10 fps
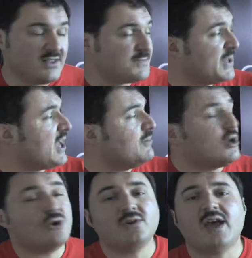This became
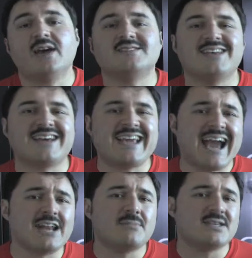known as the
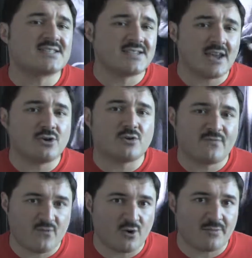Academy Standard
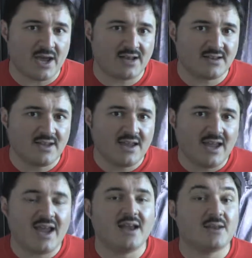format,
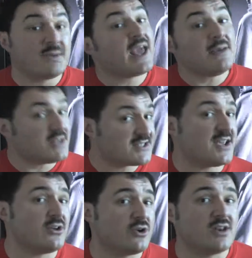and it became the
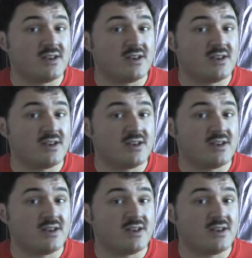standard in